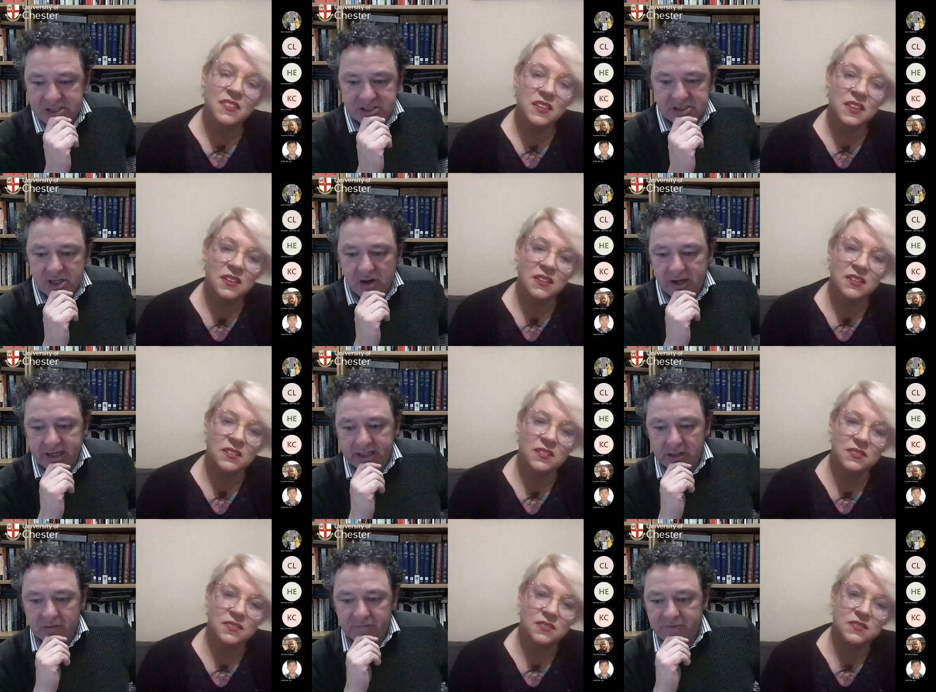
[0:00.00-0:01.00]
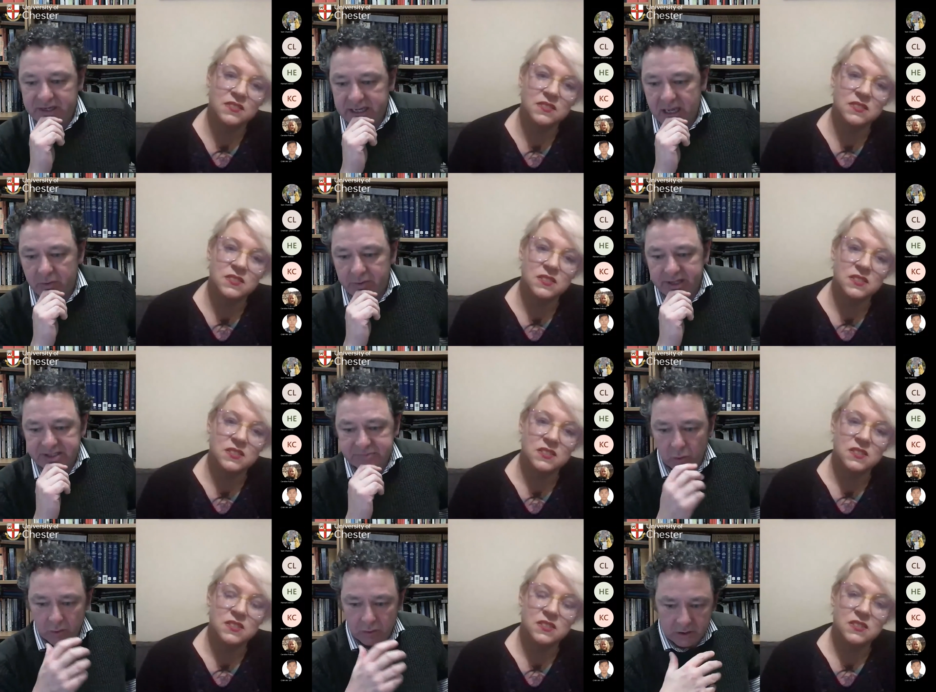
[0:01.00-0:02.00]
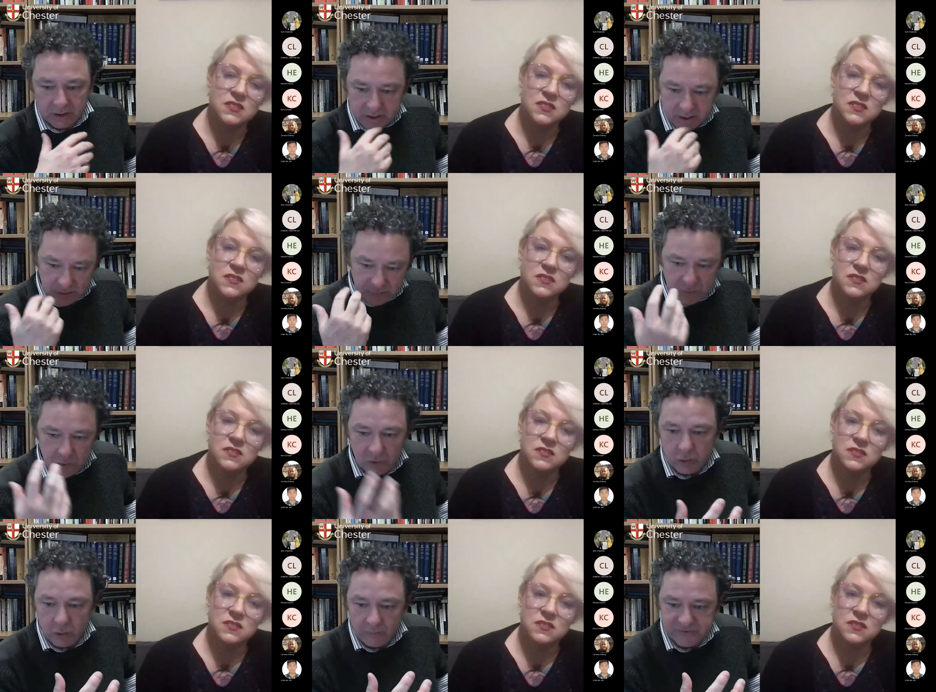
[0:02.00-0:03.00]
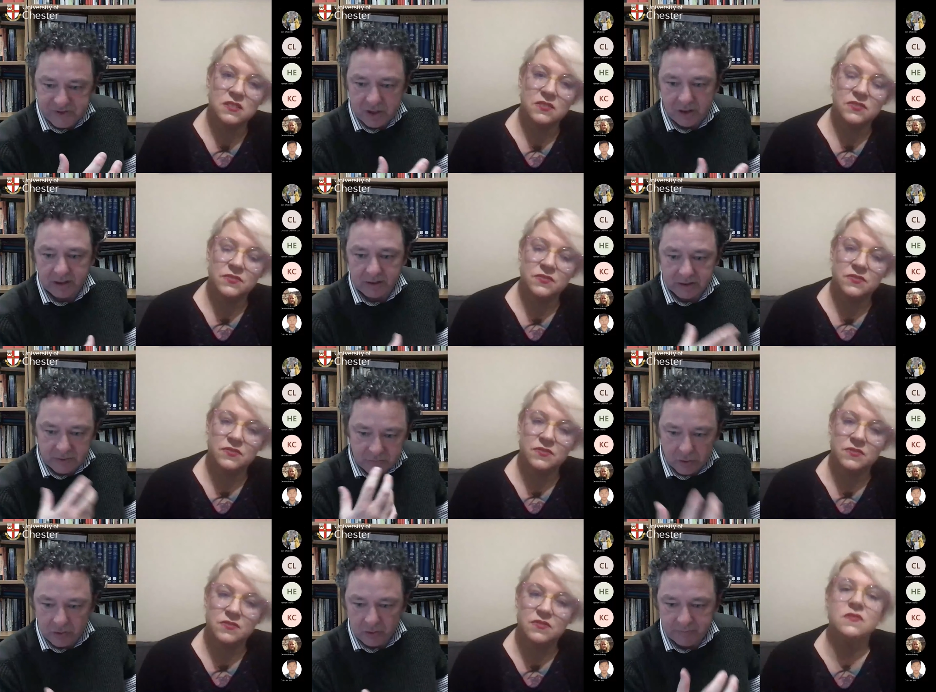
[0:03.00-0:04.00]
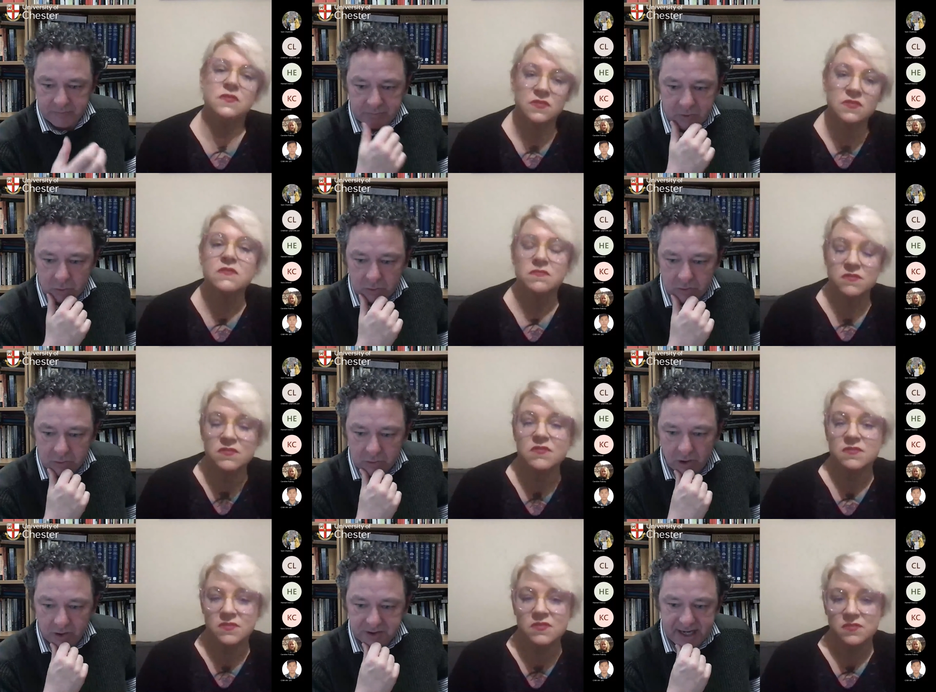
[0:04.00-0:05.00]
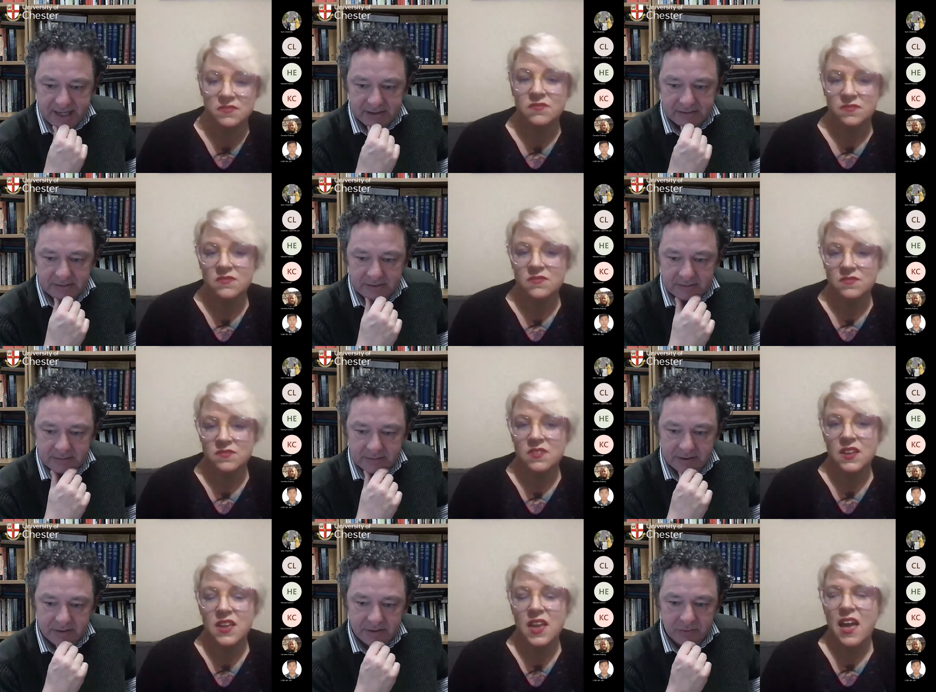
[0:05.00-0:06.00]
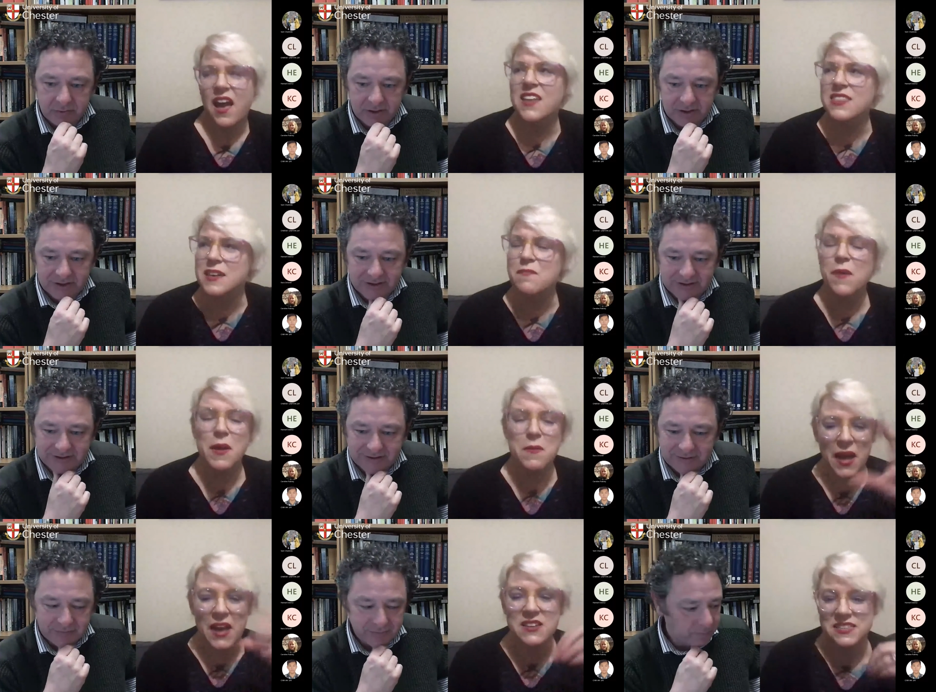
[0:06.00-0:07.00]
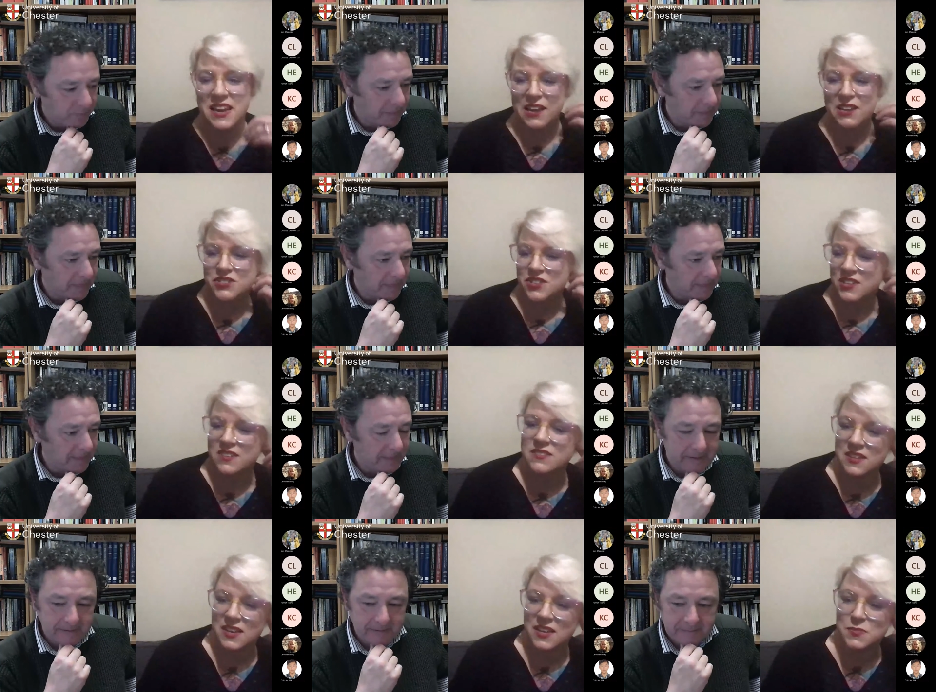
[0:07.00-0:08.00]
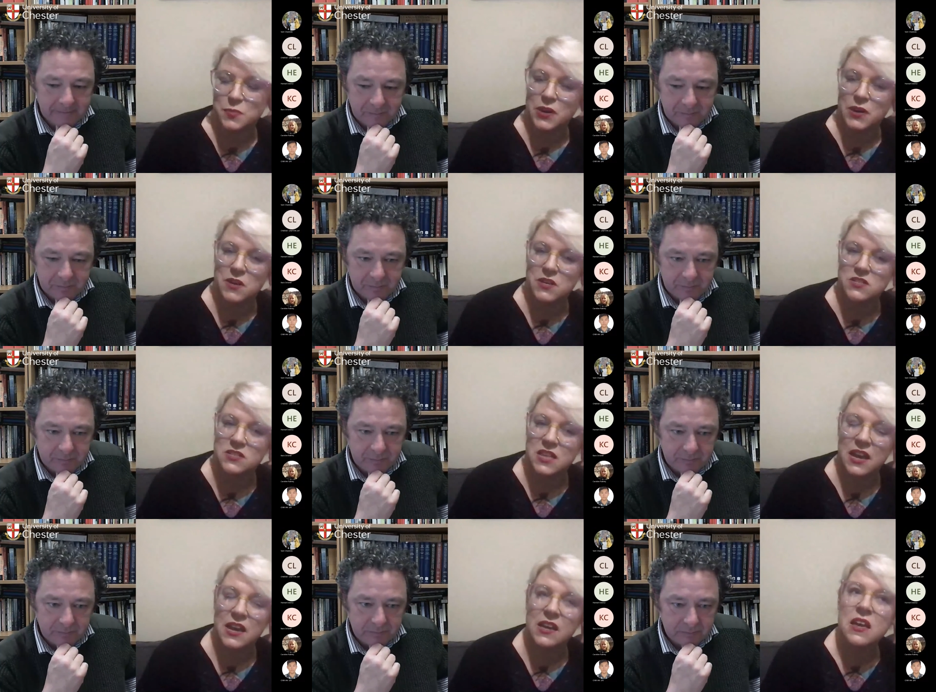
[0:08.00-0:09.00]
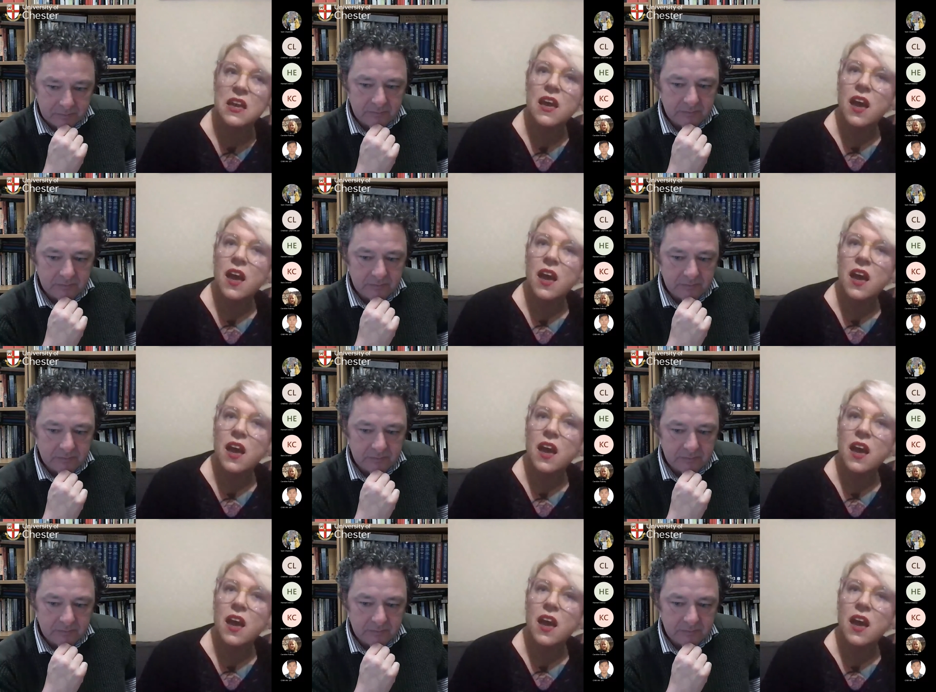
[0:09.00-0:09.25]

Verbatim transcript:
Speaker 1: style of video it's more you know you've got your style you've got your your your content
Speaker 2: yeah, I think my base niche is is pretty much there.